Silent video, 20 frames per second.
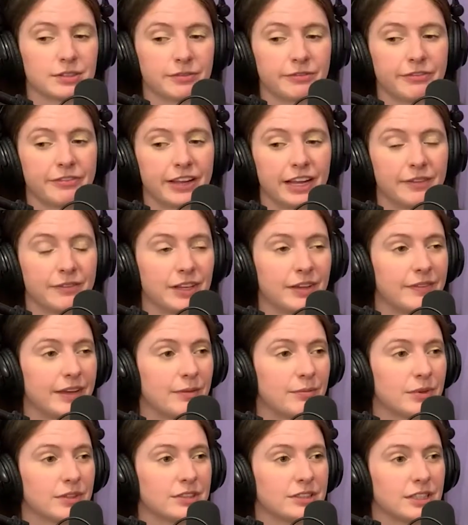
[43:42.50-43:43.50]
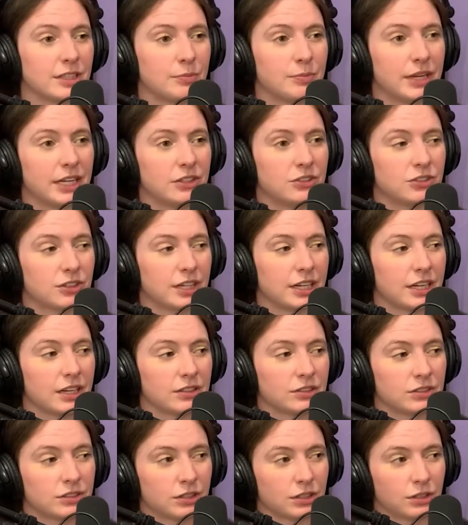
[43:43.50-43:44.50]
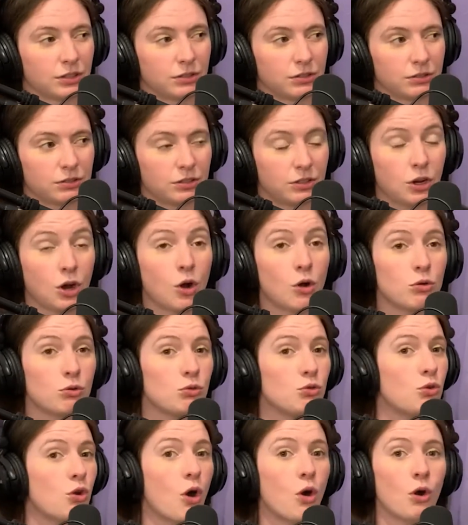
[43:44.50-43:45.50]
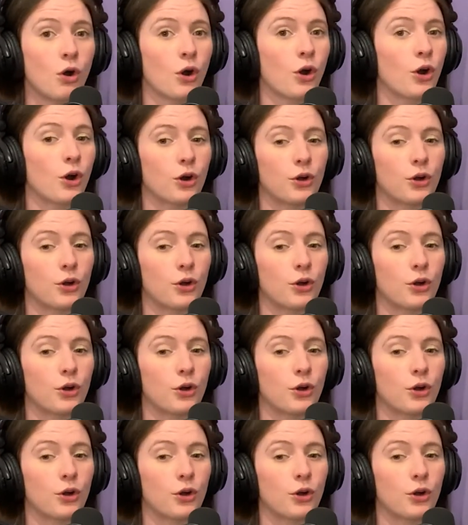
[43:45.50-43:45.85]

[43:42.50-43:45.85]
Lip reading: family members in the Patreon, so no hurt.